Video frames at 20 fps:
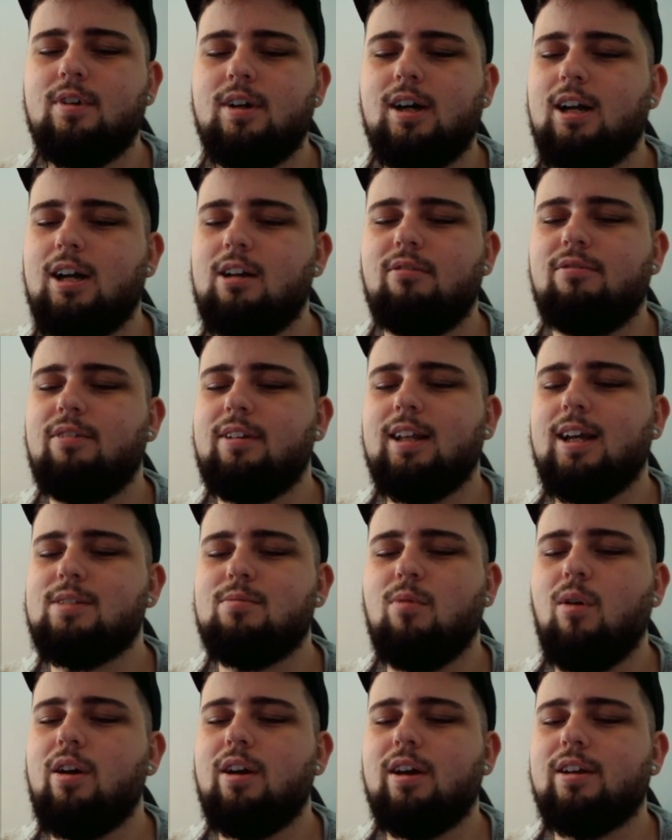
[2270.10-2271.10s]
I don't think that's
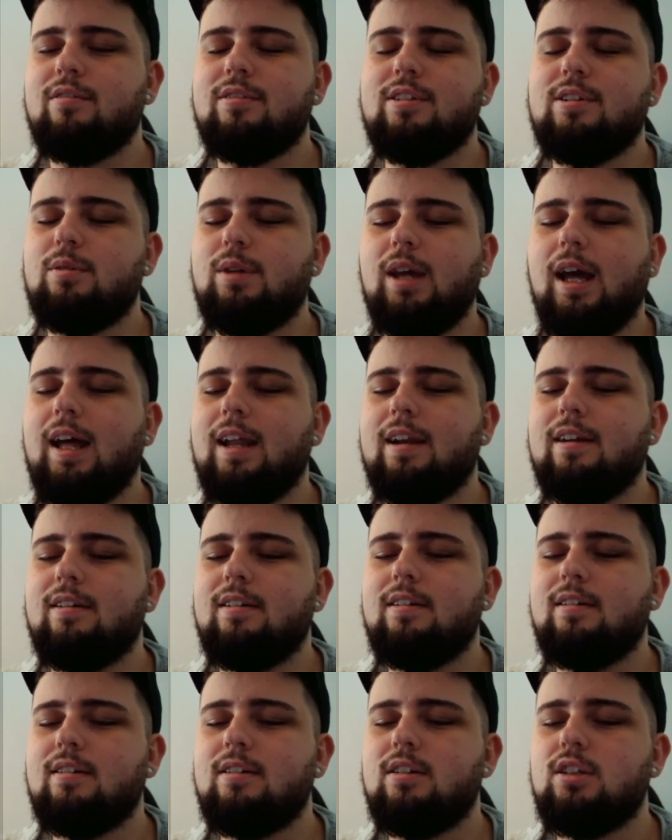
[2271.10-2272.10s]
right. I don't think you can.
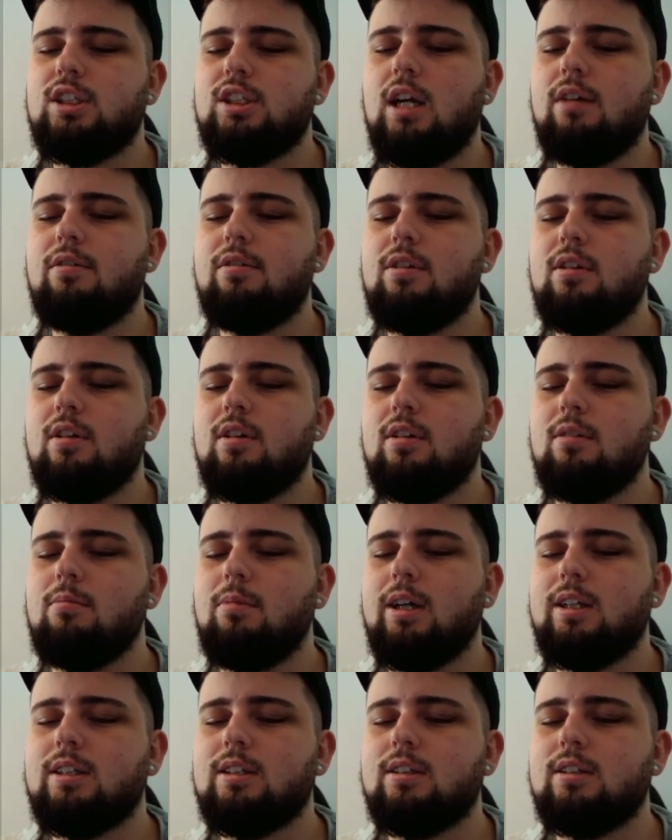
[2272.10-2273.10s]
Sharing the
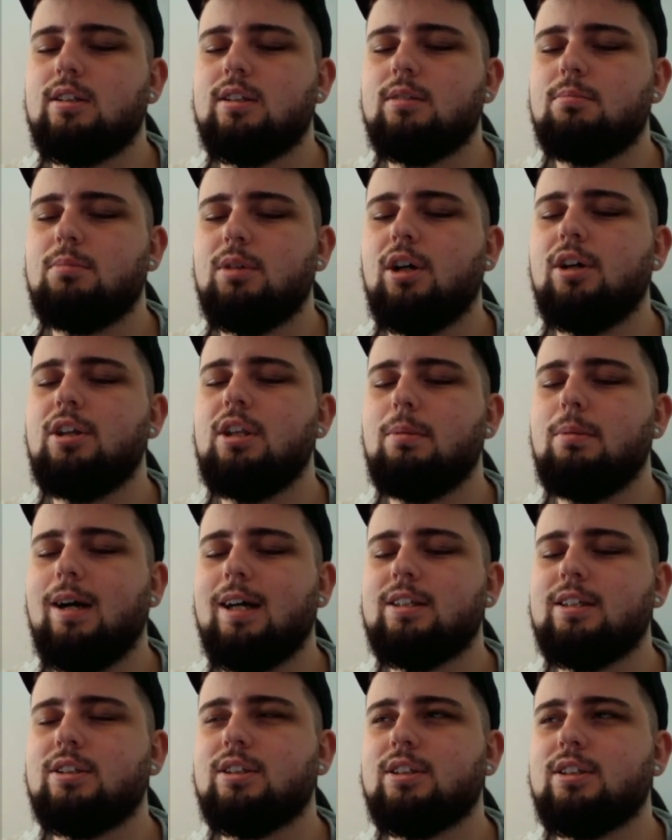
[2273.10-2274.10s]
passenger behind the
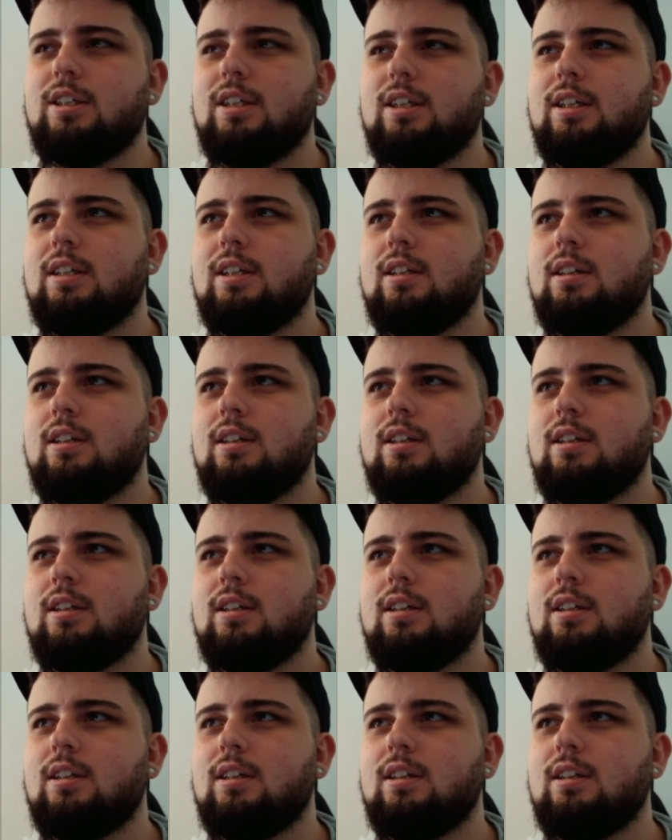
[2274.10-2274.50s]
passenger seat.